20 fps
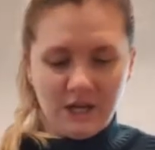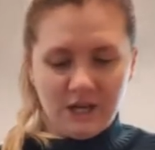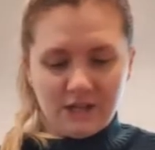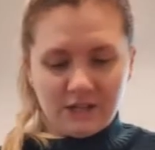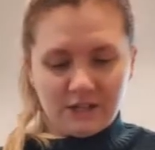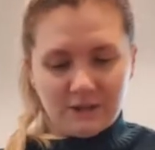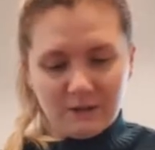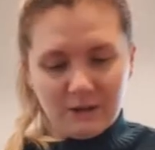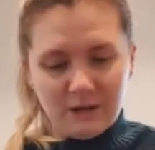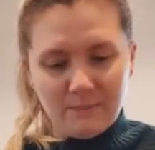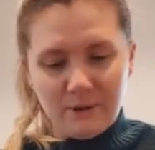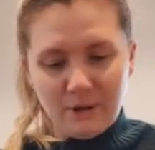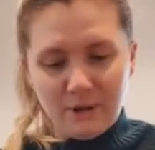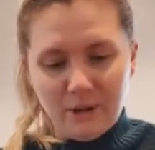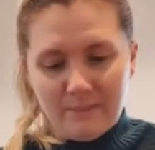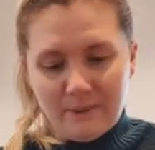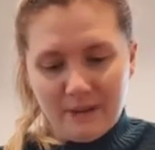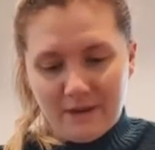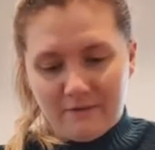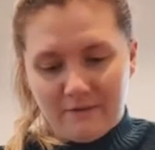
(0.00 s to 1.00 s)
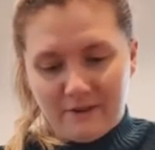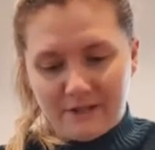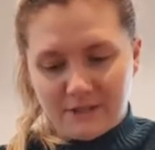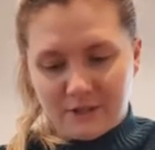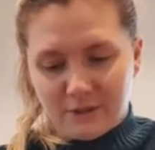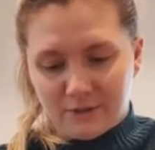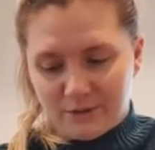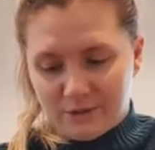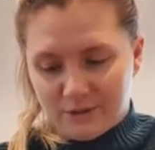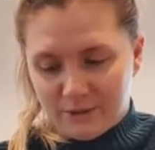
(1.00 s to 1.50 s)
So I'm going to put a bit of his
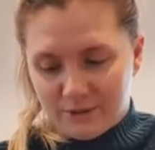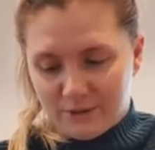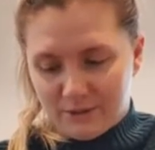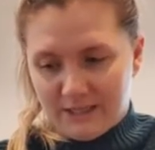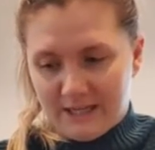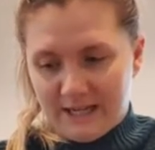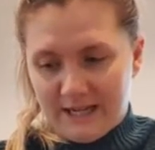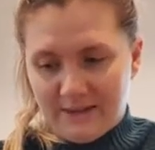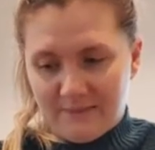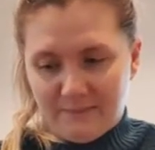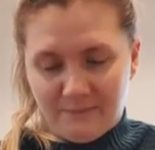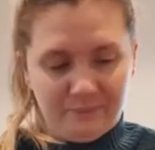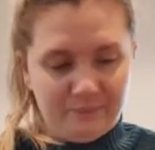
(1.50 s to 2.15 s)
old soil in